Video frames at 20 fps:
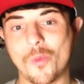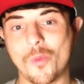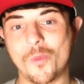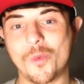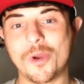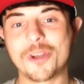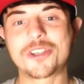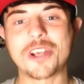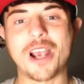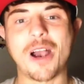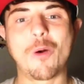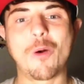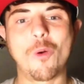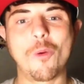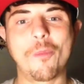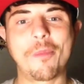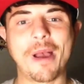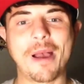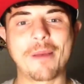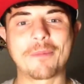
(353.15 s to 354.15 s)
Which I
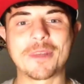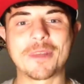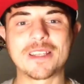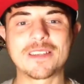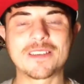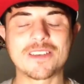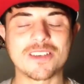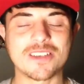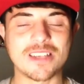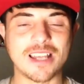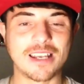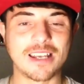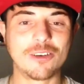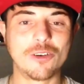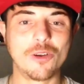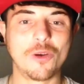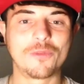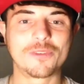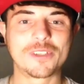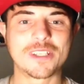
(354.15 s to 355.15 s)
hope happens, because I
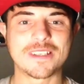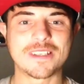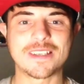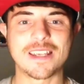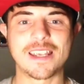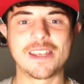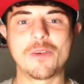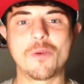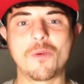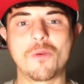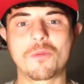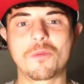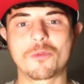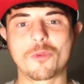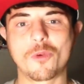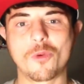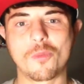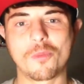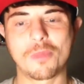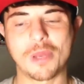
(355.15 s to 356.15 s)
love to see
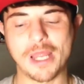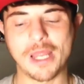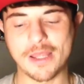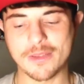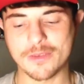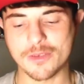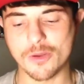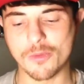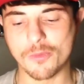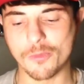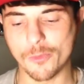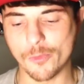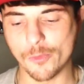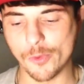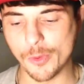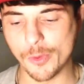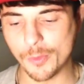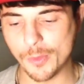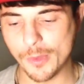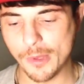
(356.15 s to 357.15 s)
homegrown players come through.